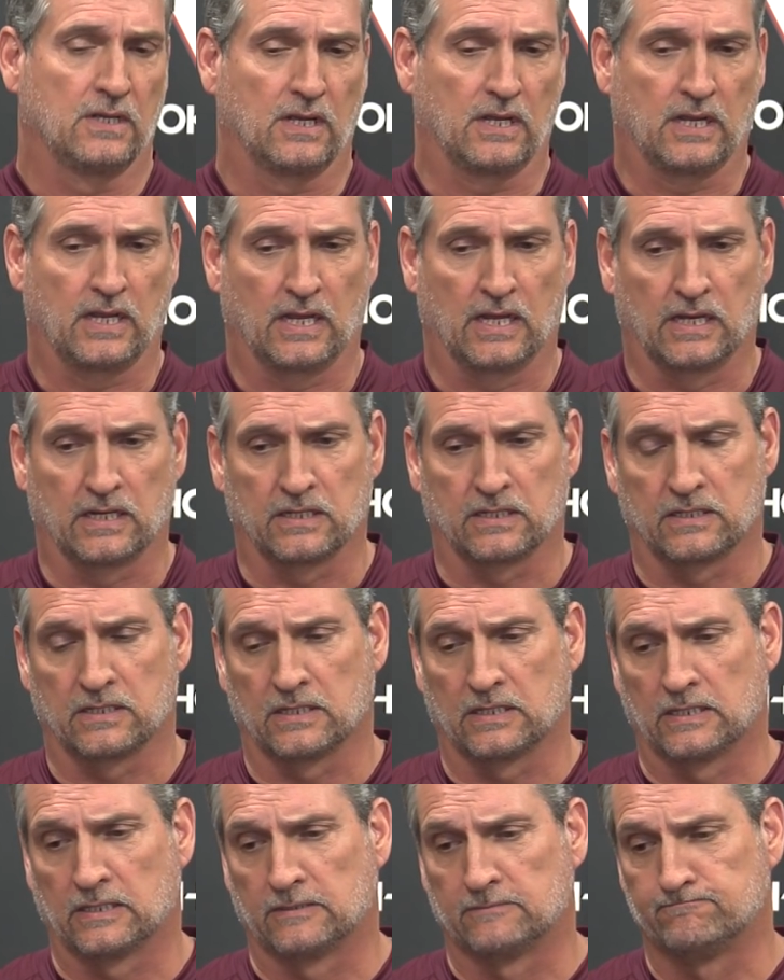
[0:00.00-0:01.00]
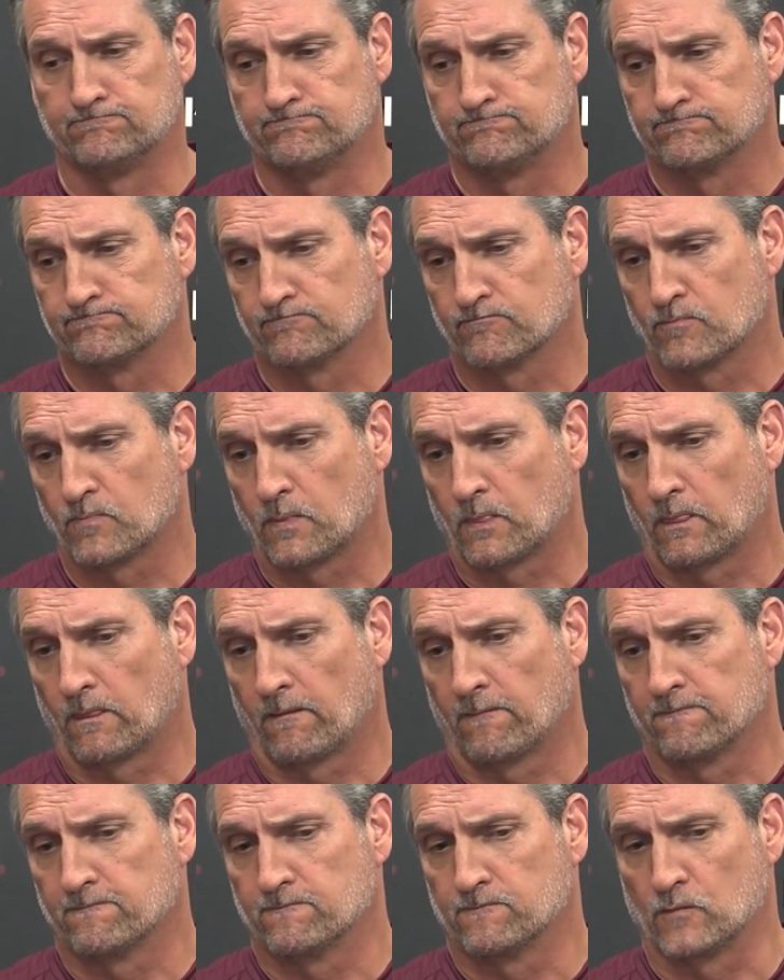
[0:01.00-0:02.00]
and
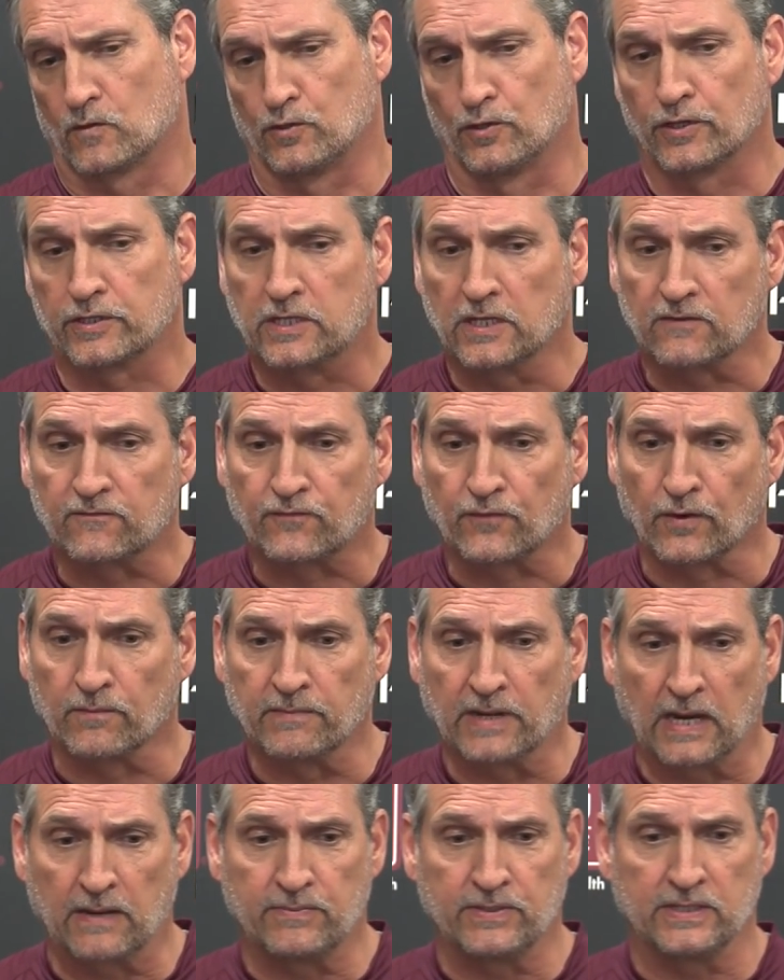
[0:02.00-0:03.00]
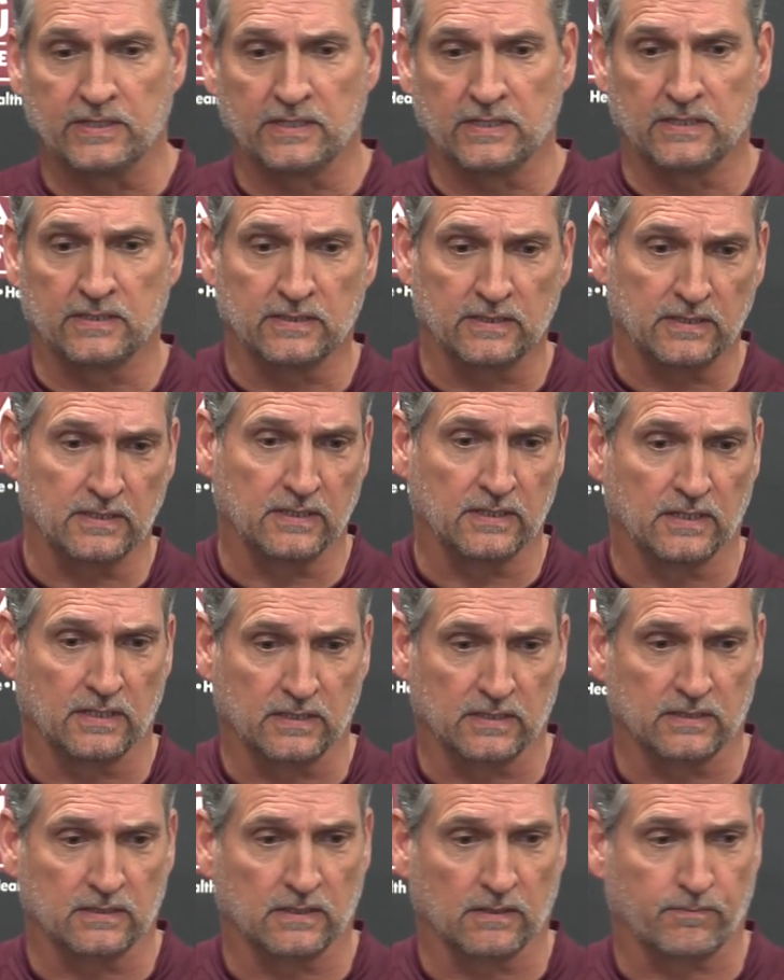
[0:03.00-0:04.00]
looking for maybe
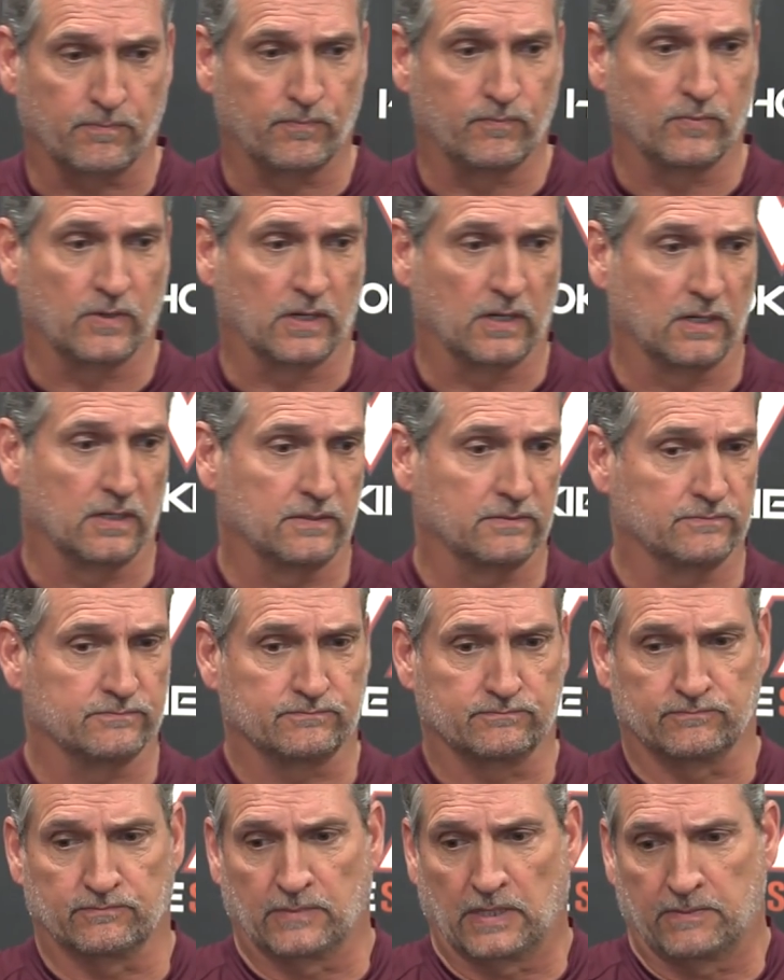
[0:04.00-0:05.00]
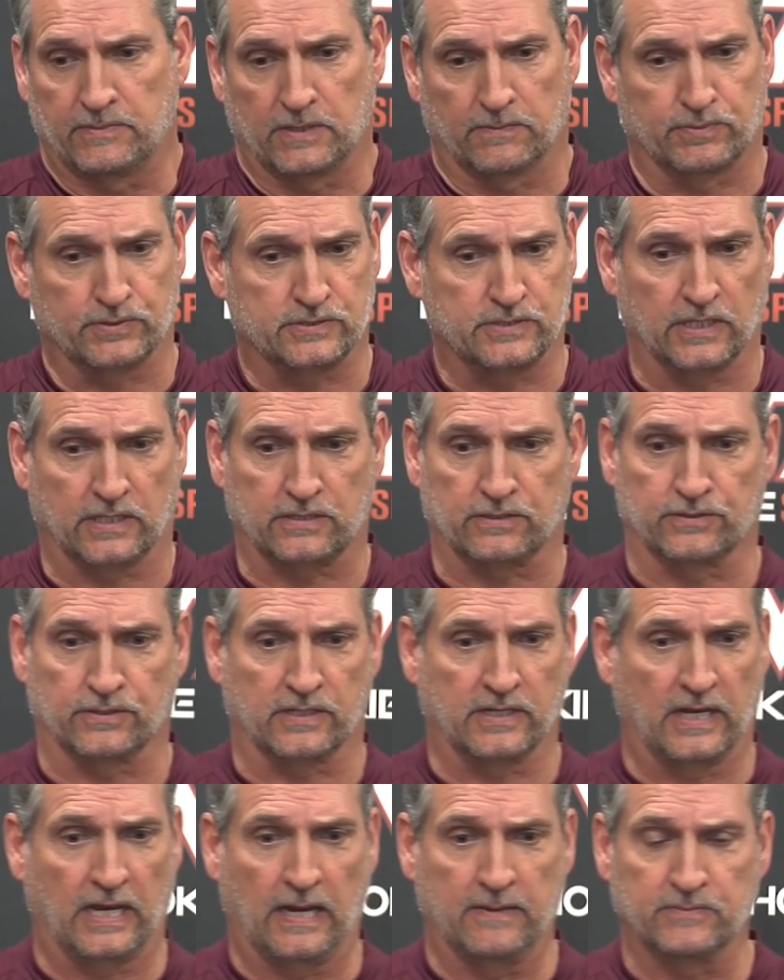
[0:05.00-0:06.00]
in a particular
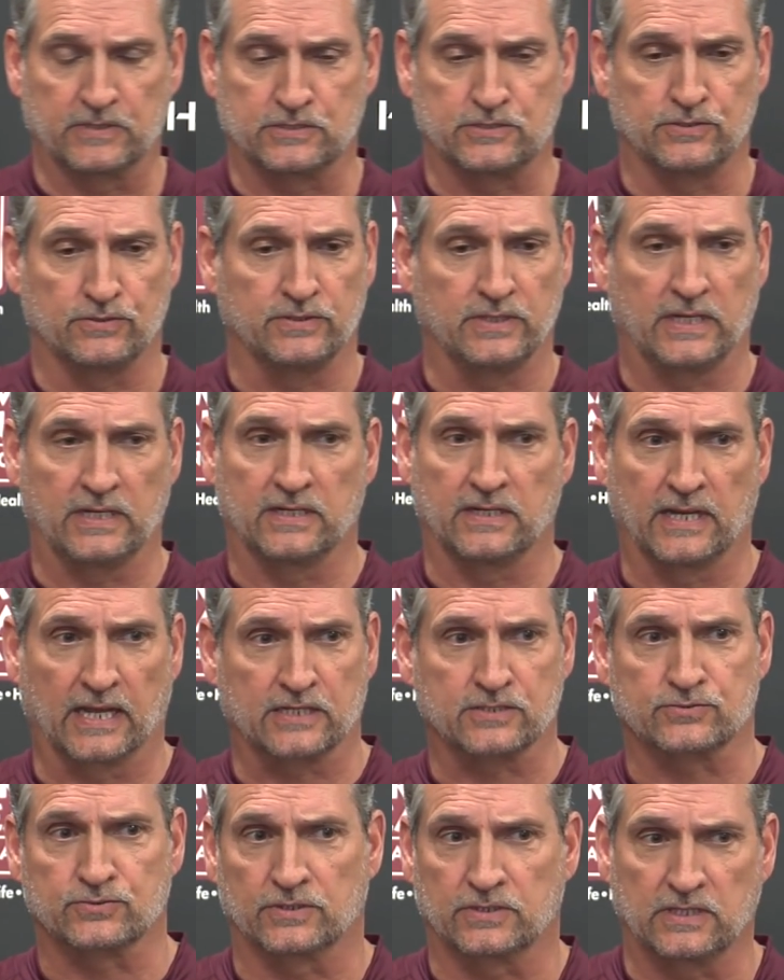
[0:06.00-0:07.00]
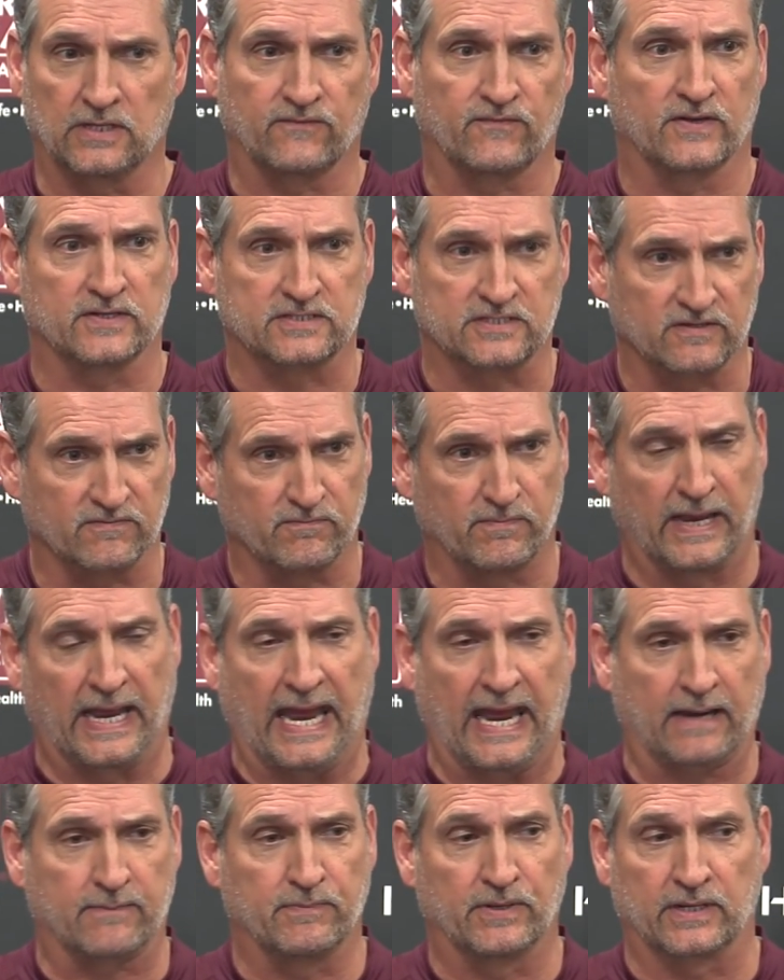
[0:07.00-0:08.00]
game that you need an extra defensive
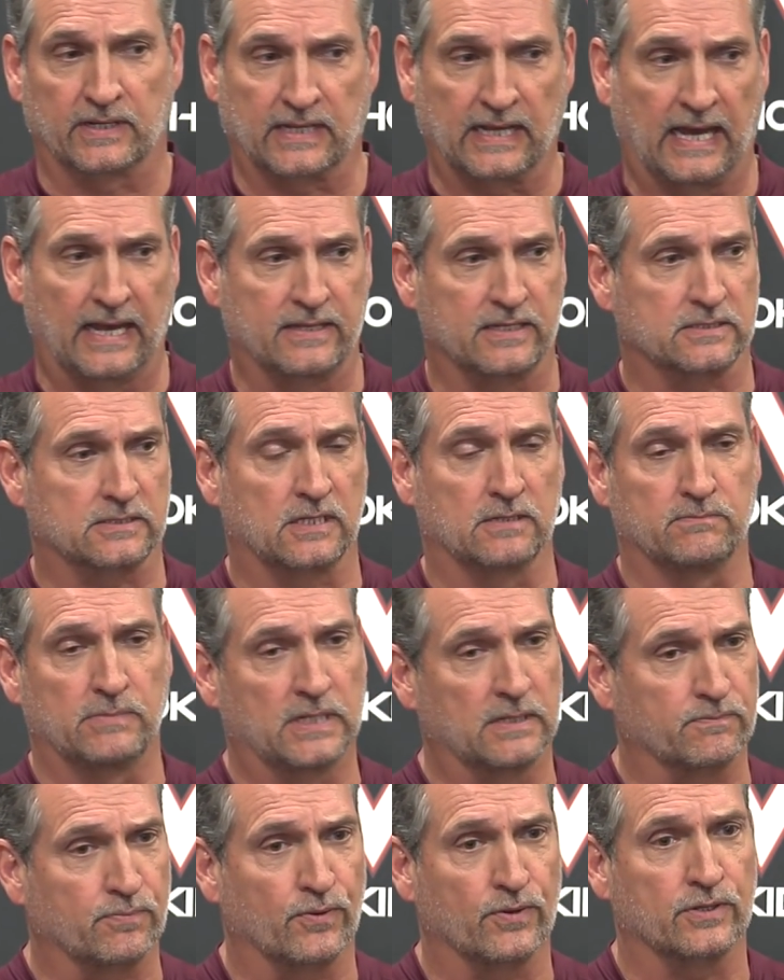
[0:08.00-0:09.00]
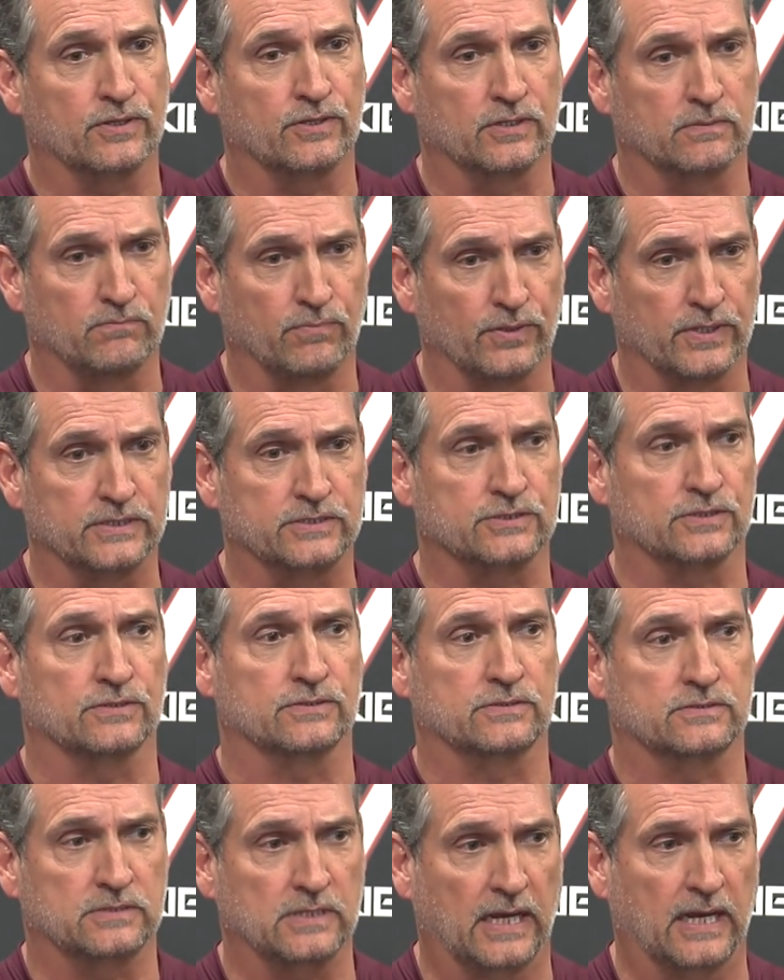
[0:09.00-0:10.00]
back, but a guy that can be a pretty good
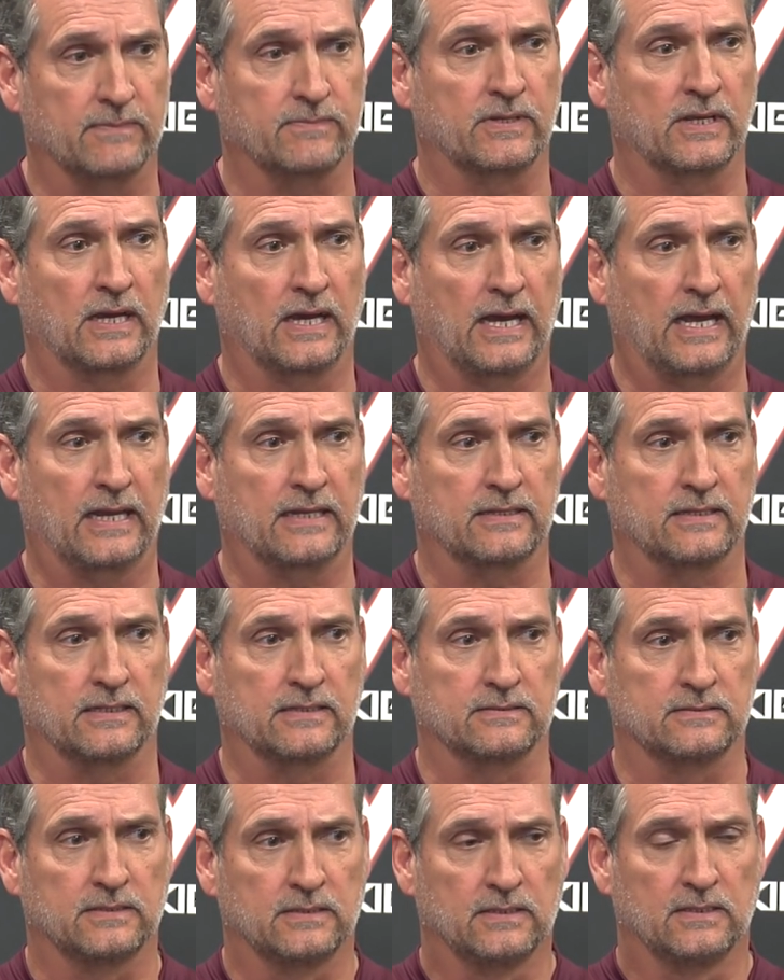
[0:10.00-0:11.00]
blitzer type guy that